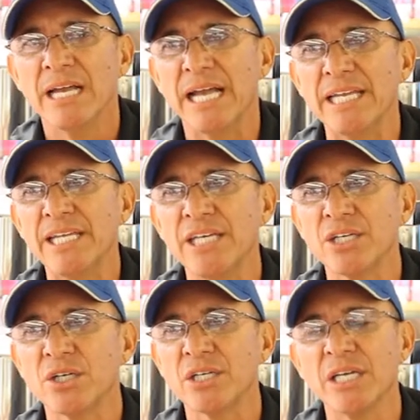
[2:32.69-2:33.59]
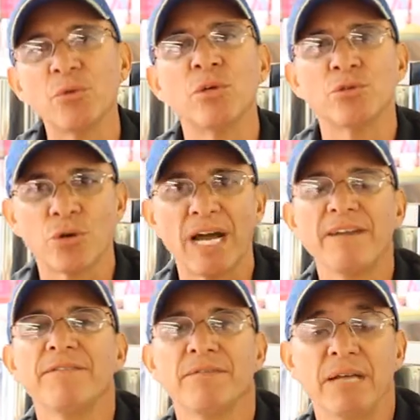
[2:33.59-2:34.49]
And
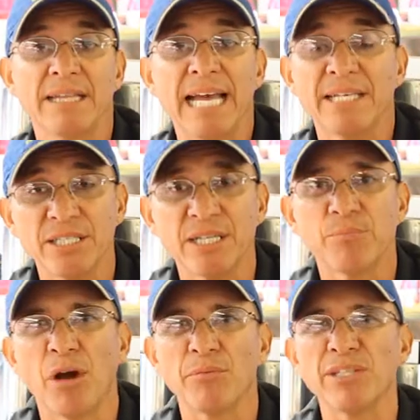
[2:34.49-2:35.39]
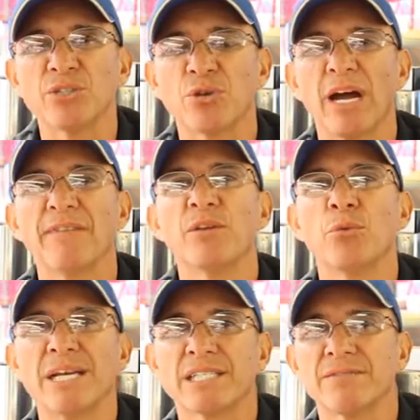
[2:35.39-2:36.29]
that did probably drive the
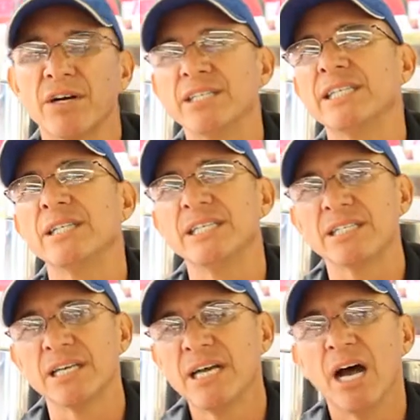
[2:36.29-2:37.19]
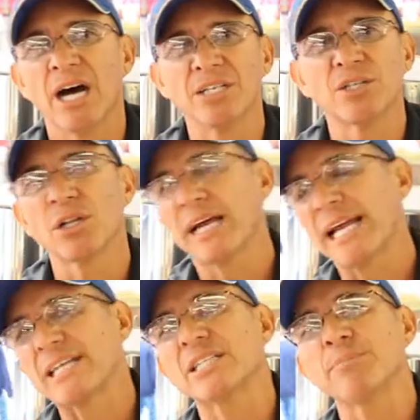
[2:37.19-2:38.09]
rest of our dealings until I
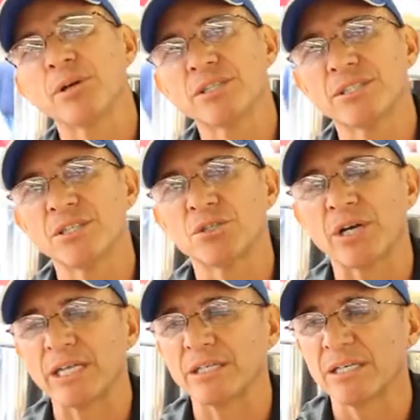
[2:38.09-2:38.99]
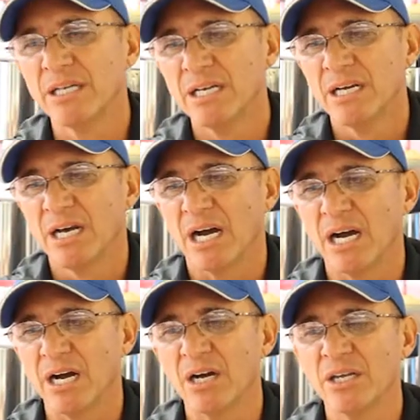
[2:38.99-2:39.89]
actually purchased the trailer.
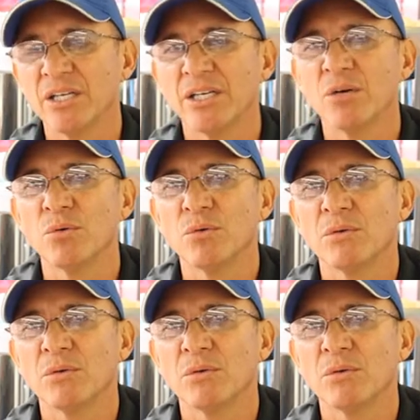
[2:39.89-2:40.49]
You know,